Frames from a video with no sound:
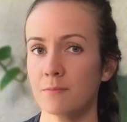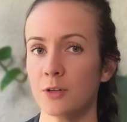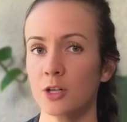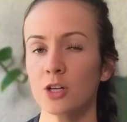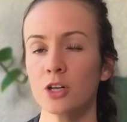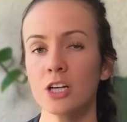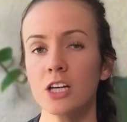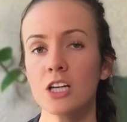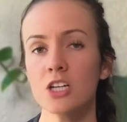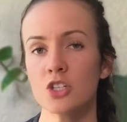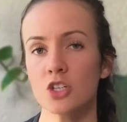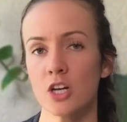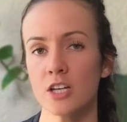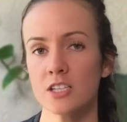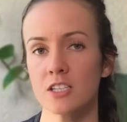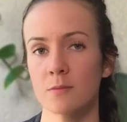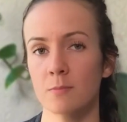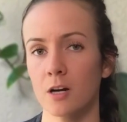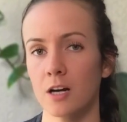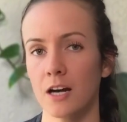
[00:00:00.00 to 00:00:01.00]
you're going to
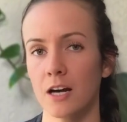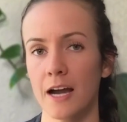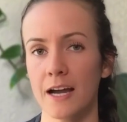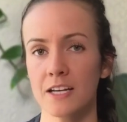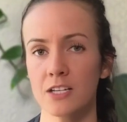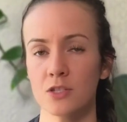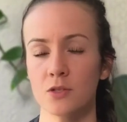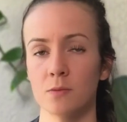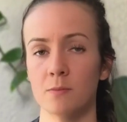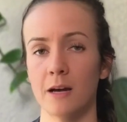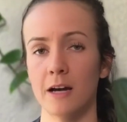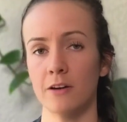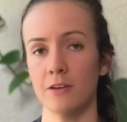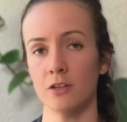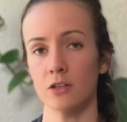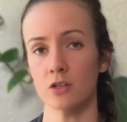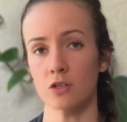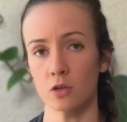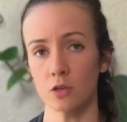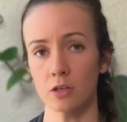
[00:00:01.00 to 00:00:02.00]
adjust the bar height to about
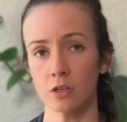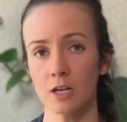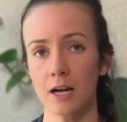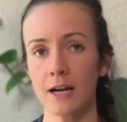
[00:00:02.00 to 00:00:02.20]
your shoulder